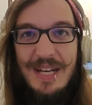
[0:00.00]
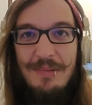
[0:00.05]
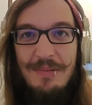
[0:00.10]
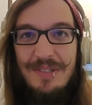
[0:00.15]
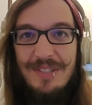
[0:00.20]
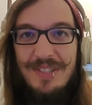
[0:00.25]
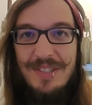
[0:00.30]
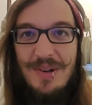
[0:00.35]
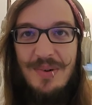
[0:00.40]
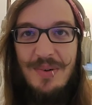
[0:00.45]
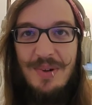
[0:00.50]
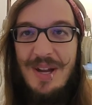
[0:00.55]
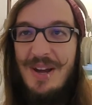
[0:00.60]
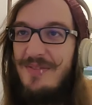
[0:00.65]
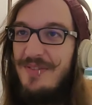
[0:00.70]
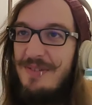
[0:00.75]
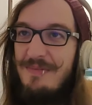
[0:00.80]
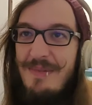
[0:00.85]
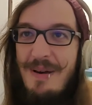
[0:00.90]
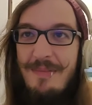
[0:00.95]
just going
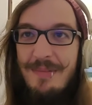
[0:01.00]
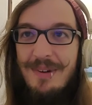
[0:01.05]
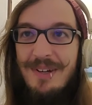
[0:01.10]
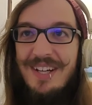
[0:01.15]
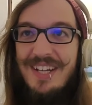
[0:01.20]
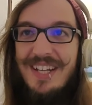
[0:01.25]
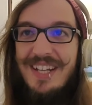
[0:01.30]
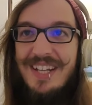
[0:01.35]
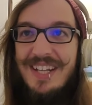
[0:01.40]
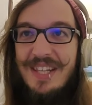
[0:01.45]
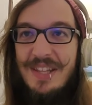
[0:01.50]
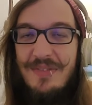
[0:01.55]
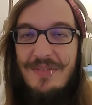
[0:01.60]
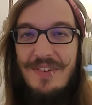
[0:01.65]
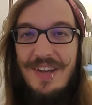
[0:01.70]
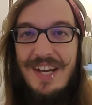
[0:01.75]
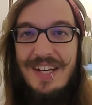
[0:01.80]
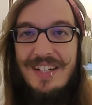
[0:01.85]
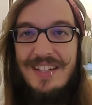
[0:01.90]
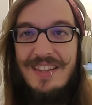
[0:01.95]
off of memory and the
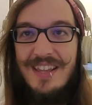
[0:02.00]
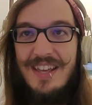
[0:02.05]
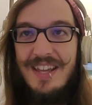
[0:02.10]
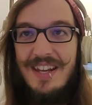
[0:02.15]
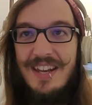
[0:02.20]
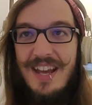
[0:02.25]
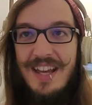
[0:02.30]
fact that